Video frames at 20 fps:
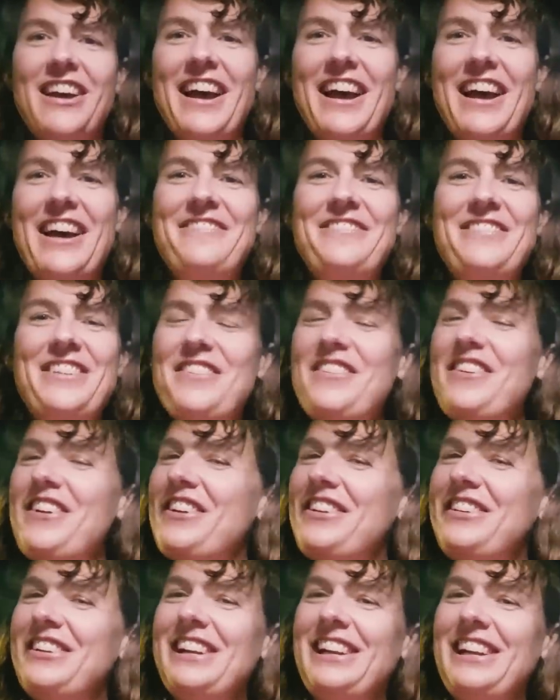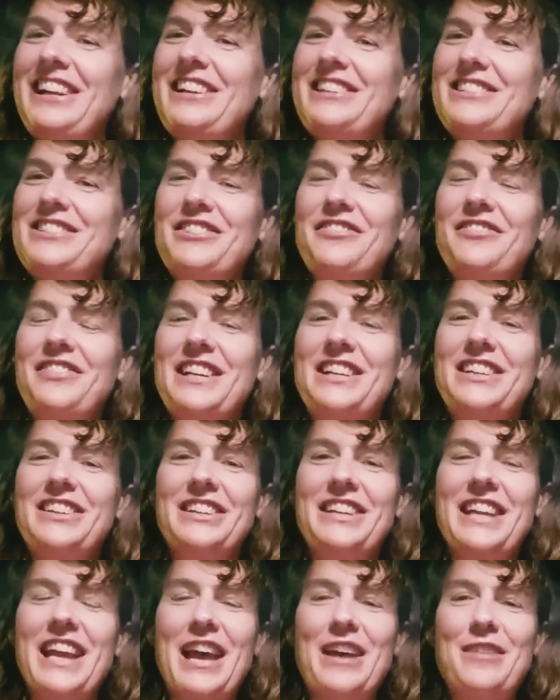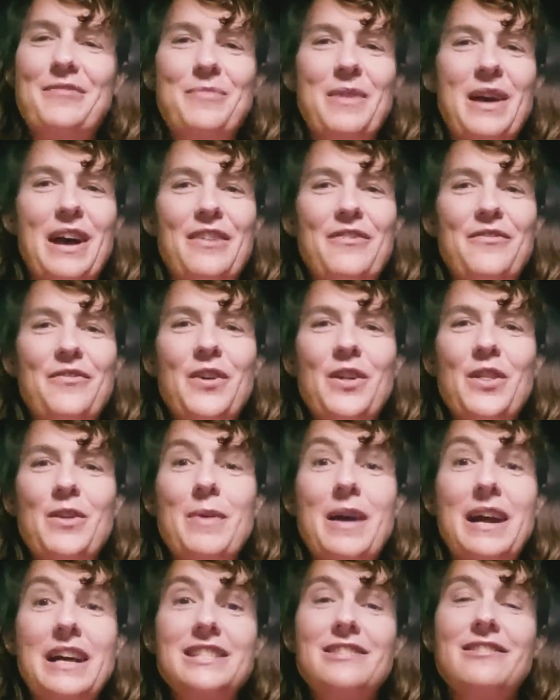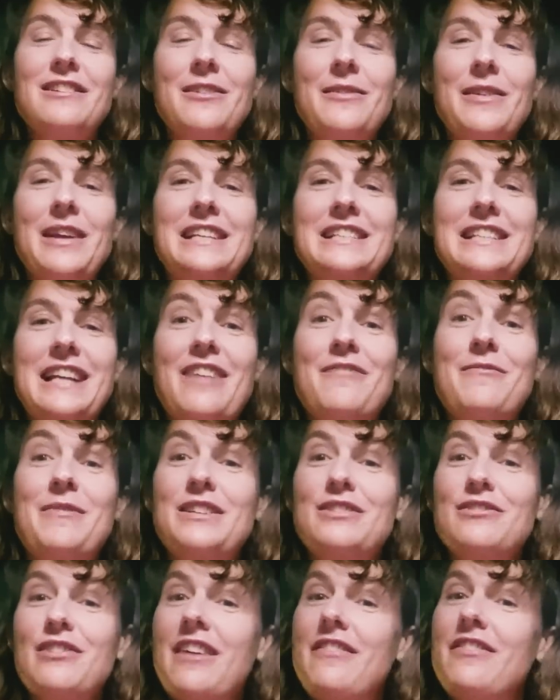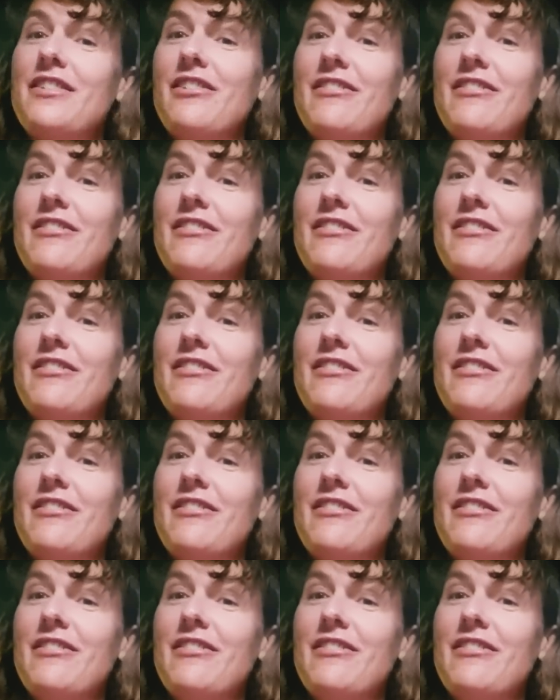I've never owned an electric vehicle yet, but for the past 3 weeks, I've been driving